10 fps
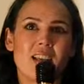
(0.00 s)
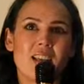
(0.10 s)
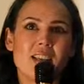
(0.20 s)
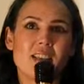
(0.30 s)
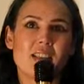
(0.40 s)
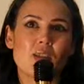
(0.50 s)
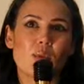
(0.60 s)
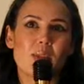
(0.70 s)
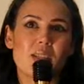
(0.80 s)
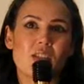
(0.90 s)
Yes, this
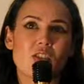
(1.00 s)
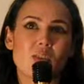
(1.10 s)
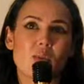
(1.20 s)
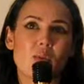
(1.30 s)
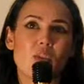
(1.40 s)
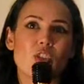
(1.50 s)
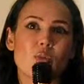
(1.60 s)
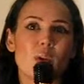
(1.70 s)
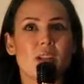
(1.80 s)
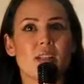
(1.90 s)
woman is just doing what she
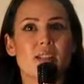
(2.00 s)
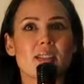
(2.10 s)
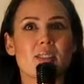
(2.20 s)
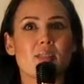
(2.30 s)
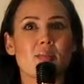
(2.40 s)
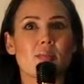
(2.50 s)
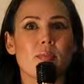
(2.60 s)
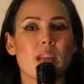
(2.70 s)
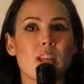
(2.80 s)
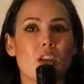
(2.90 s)
wants
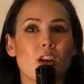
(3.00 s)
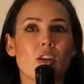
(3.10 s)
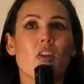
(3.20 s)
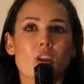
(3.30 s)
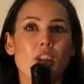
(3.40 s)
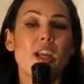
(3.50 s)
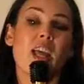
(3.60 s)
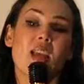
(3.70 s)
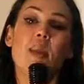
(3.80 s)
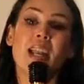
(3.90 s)
and not hurting
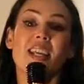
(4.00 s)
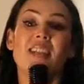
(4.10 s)
anybody.